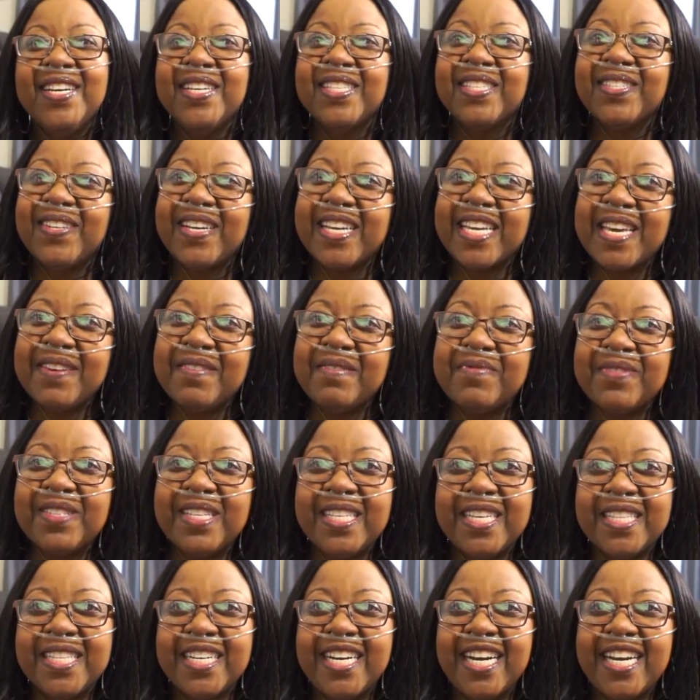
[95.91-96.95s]
So I came up with
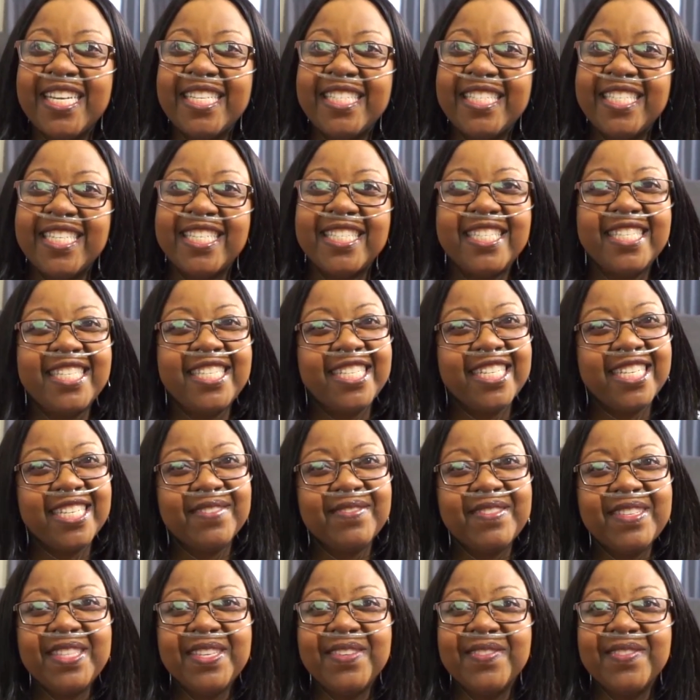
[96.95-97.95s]
another idea to share with